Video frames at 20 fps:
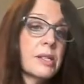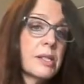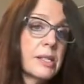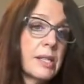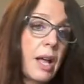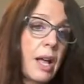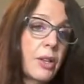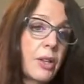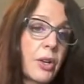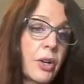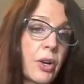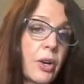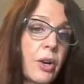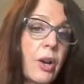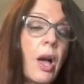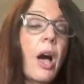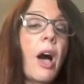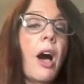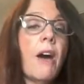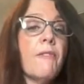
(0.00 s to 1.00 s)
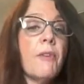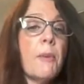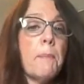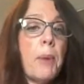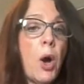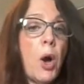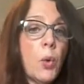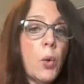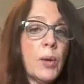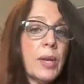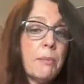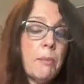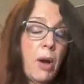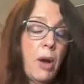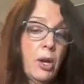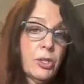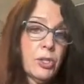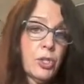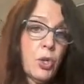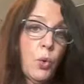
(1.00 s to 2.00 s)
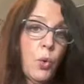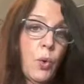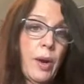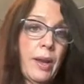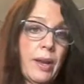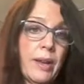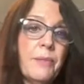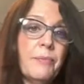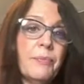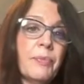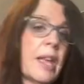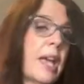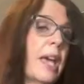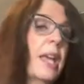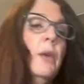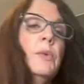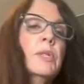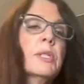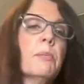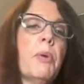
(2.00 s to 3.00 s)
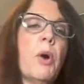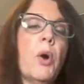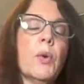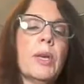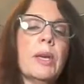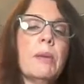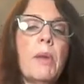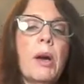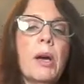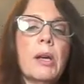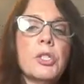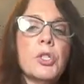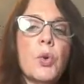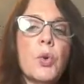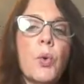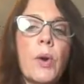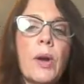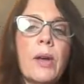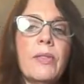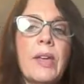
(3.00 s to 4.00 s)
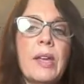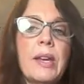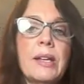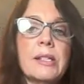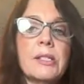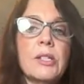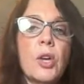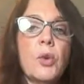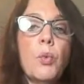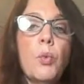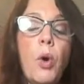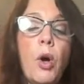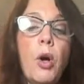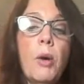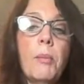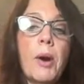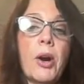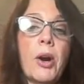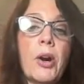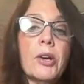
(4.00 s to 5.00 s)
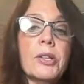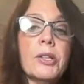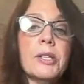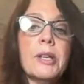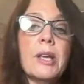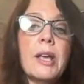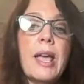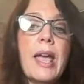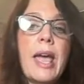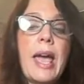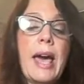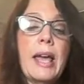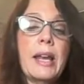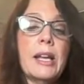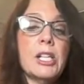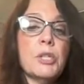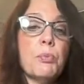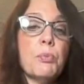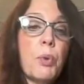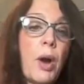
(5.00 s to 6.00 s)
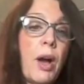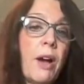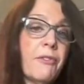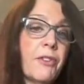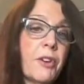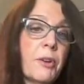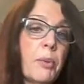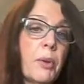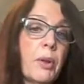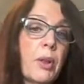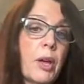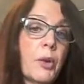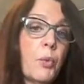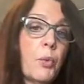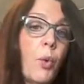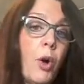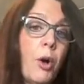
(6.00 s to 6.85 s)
seller of a Pokemon toy. And it was a Pokemon toy that is on Walmart, and it's profitable on